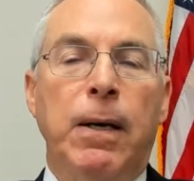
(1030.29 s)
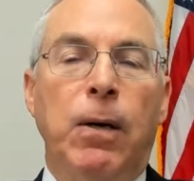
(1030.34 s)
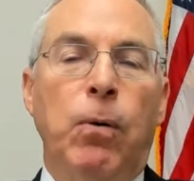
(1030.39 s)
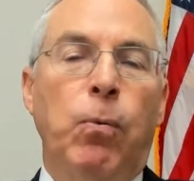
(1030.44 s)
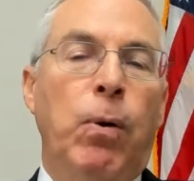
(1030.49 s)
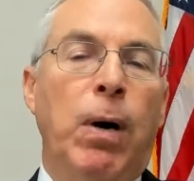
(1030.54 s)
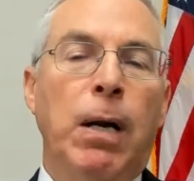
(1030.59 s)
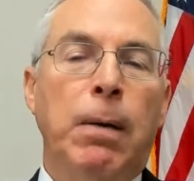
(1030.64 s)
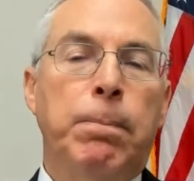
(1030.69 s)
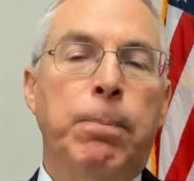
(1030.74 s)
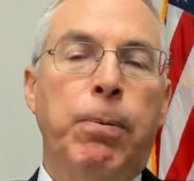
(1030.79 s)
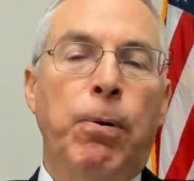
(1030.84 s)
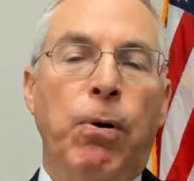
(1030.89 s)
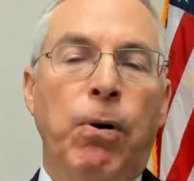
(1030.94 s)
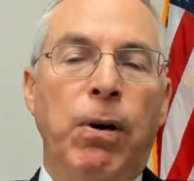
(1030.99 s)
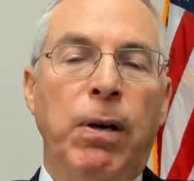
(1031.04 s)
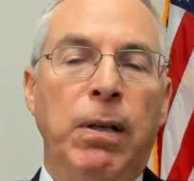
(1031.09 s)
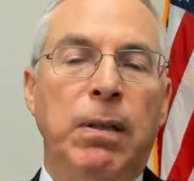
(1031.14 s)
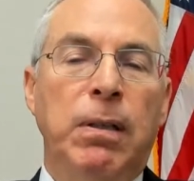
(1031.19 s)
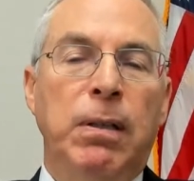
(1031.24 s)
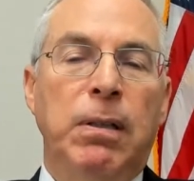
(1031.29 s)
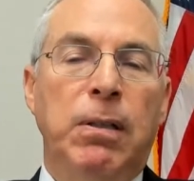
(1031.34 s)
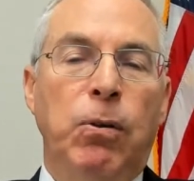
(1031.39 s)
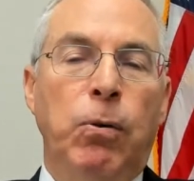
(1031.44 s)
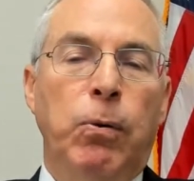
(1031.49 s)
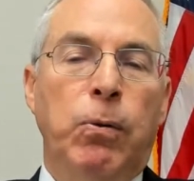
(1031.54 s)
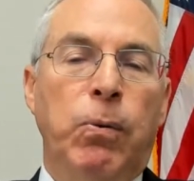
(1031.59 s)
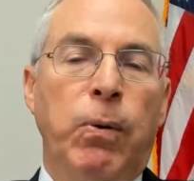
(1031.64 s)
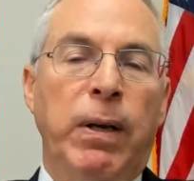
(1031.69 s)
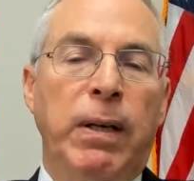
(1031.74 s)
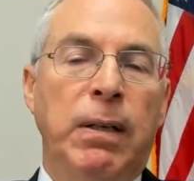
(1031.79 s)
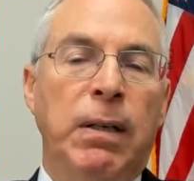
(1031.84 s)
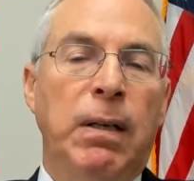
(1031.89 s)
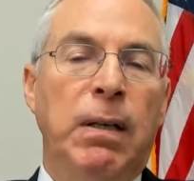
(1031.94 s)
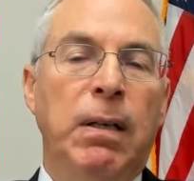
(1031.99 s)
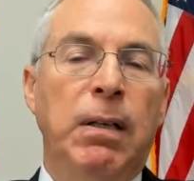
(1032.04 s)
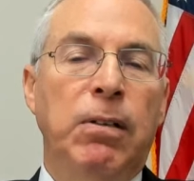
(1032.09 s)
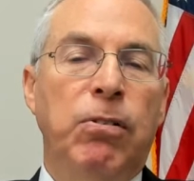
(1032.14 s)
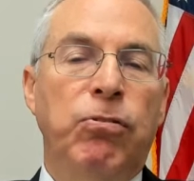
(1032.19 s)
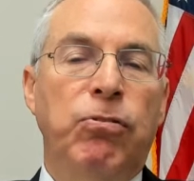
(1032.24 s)
At one point, the
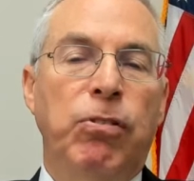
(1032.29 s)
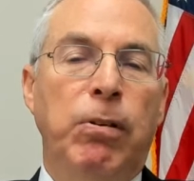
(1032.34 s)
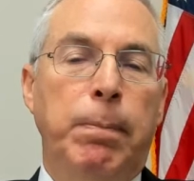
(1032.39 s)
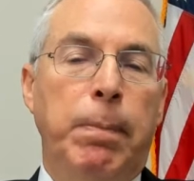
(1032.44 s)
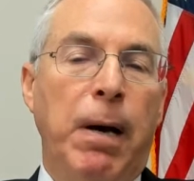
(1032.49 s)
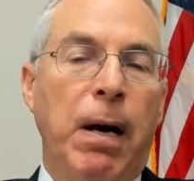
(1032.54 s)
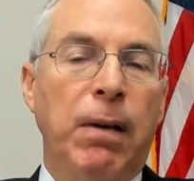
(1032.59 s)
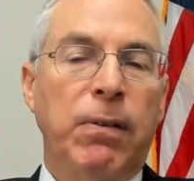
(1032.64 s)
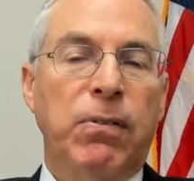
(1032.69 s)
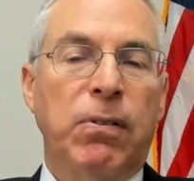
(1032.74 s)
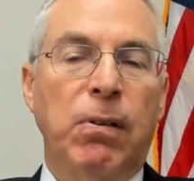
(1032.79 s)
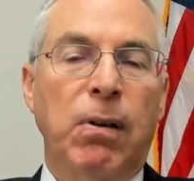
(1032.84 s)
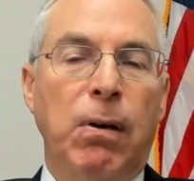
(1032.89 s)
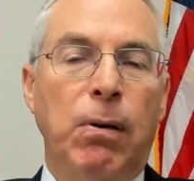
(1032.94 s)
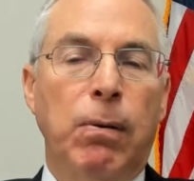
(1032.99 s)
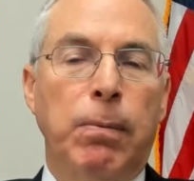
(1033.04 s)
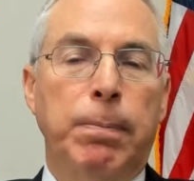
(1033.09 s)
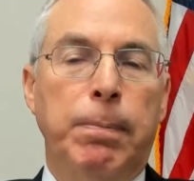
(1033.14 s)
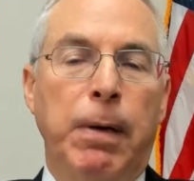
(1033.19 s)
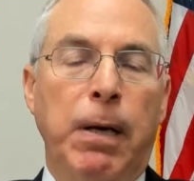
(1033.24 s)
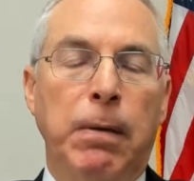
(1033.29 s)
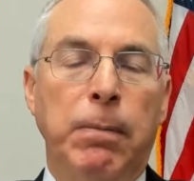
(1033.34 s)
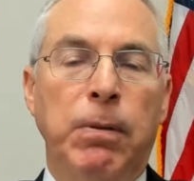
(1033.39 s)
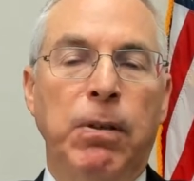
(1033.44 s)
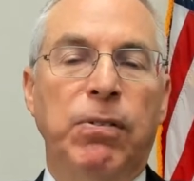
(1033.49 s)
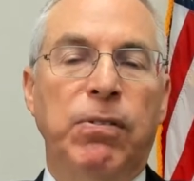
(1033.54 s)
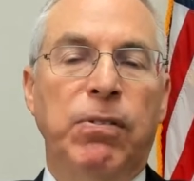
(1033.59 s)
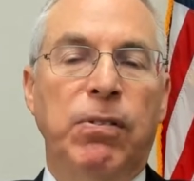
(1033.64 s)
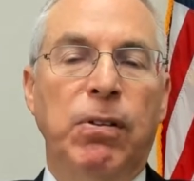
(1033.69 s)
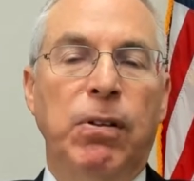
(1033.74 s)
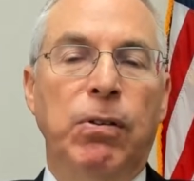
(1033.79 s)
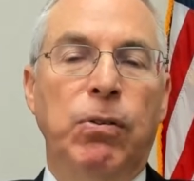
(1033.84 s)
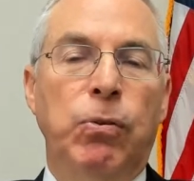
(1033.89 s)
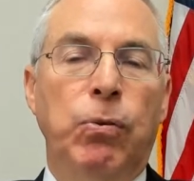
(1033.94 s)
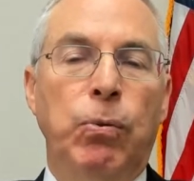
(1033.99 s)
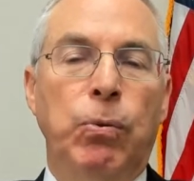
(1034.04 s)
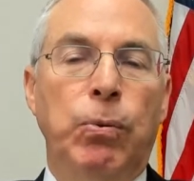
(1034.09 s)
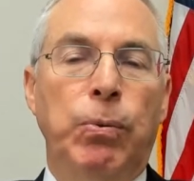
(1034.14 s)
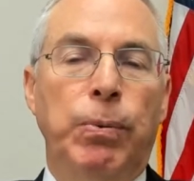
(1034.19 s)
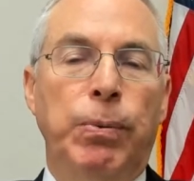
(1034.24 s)
Ukrainian leadership asked our prime minister
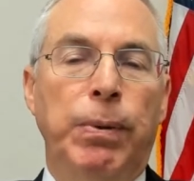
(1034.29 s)
to